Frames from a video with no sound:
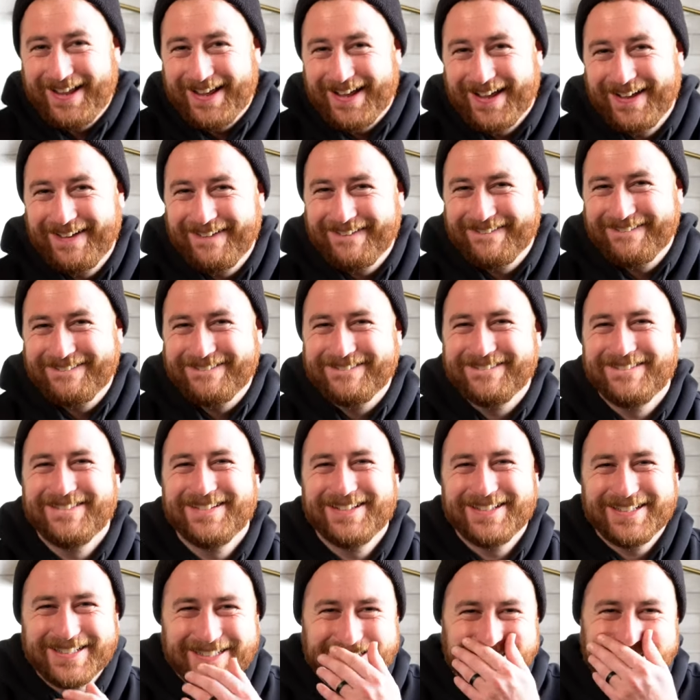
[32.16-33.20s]

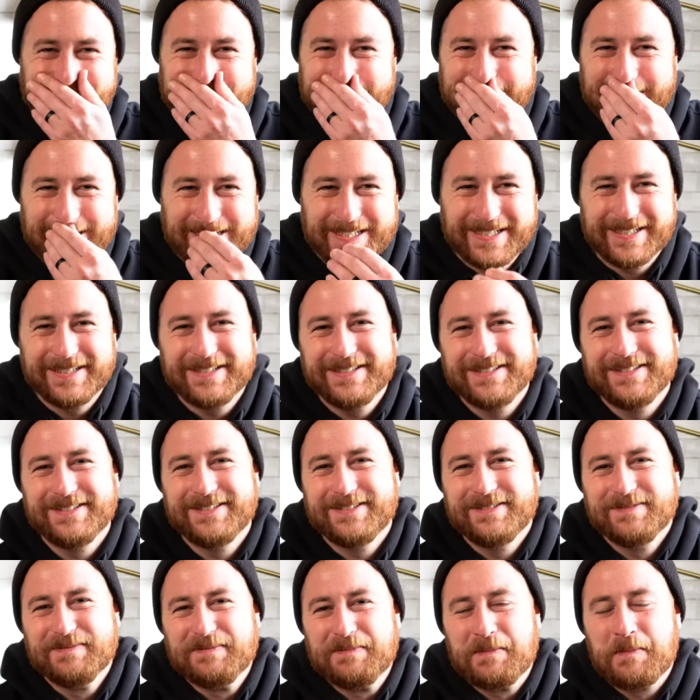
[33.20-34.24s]

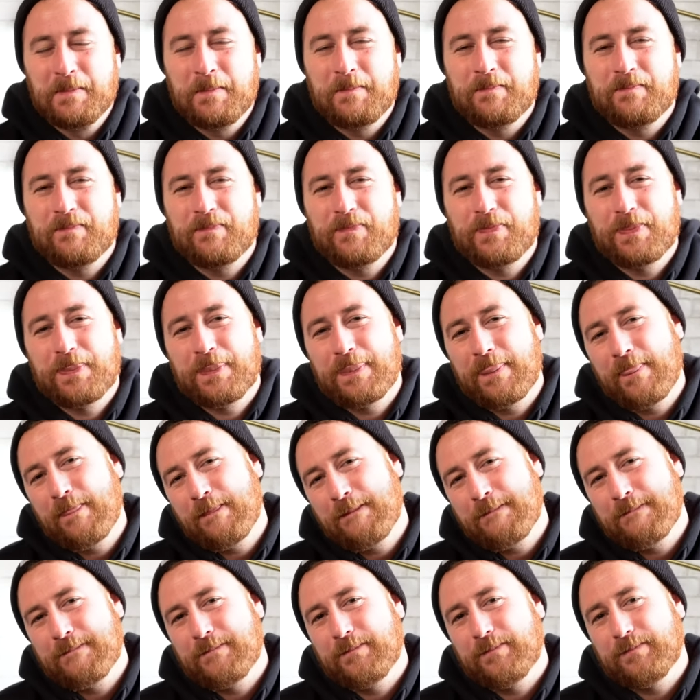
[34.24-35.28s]

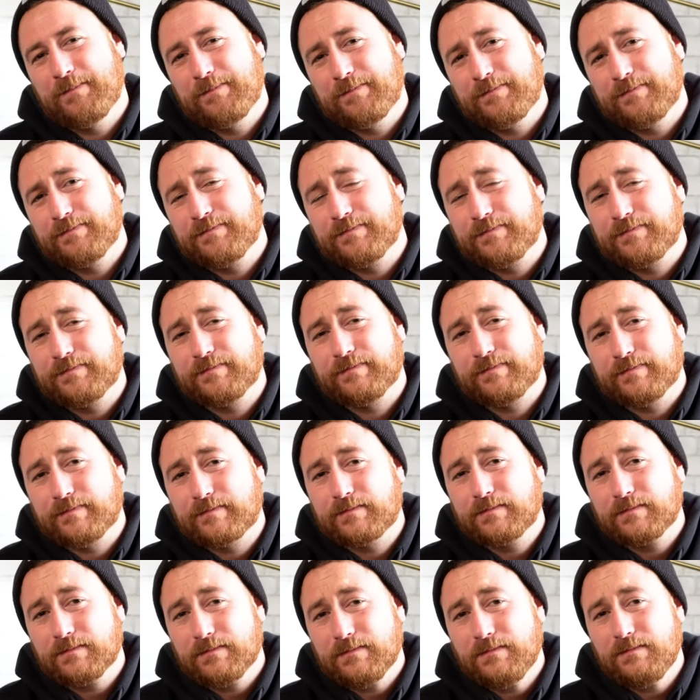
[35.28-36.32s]

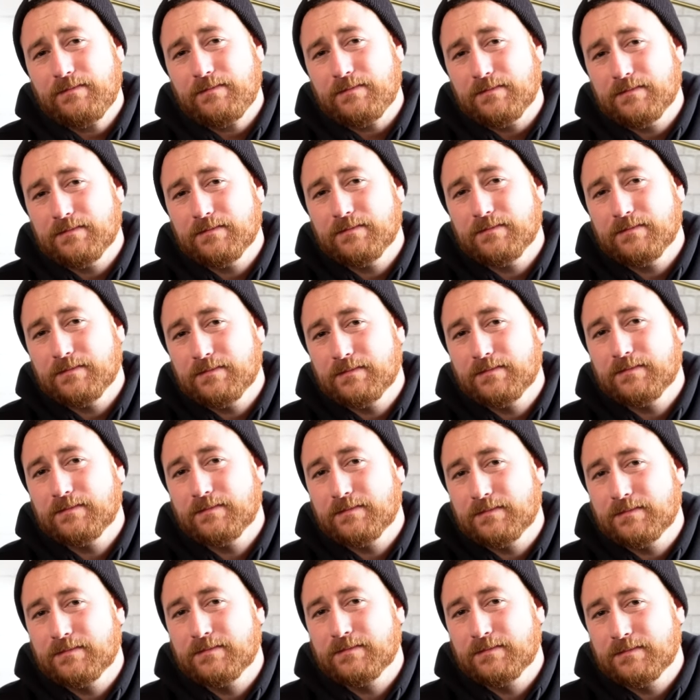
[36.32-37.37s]

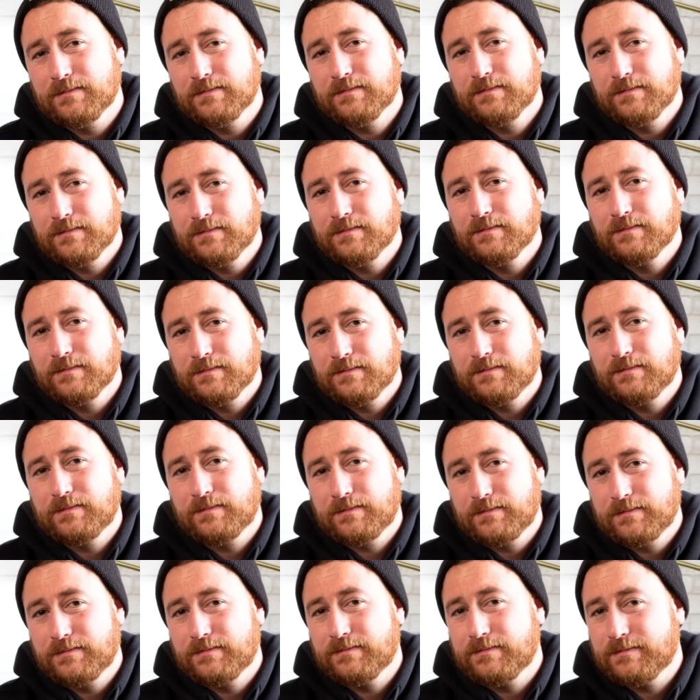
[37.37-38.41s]

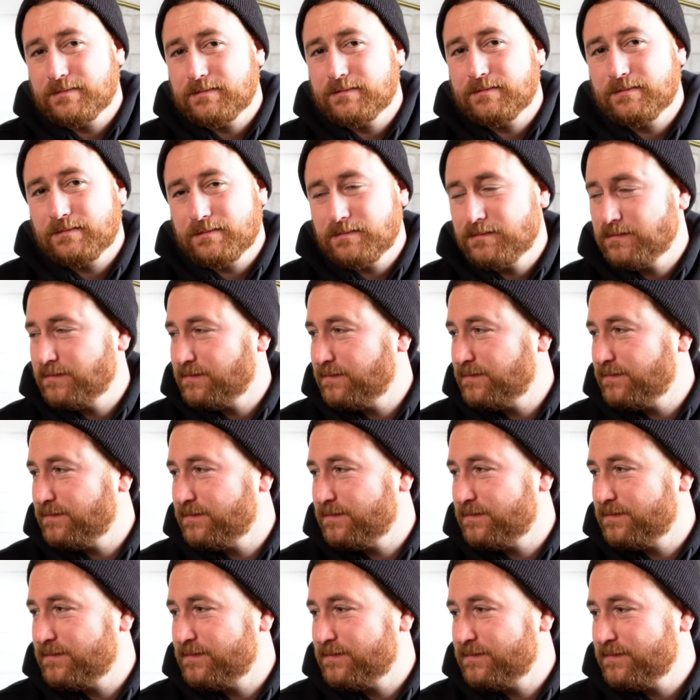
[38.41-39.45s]

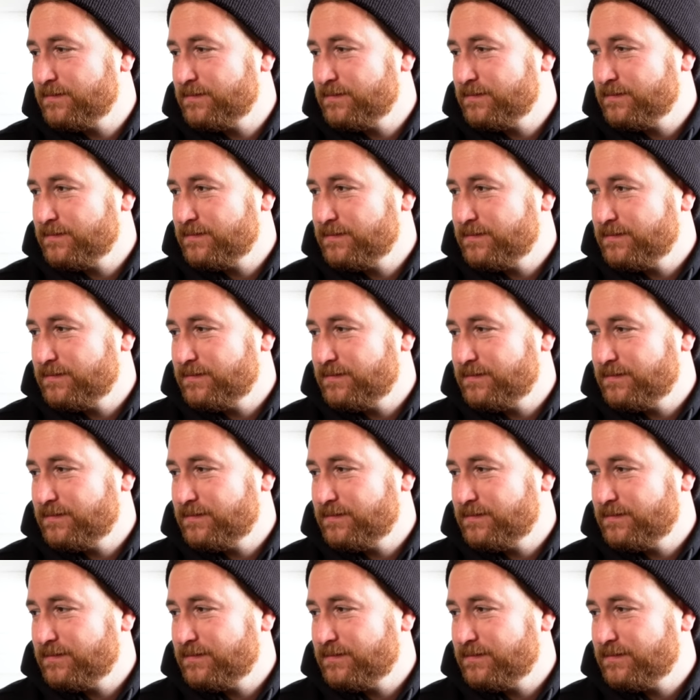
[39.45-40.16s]
No words are spoken by the person on screen.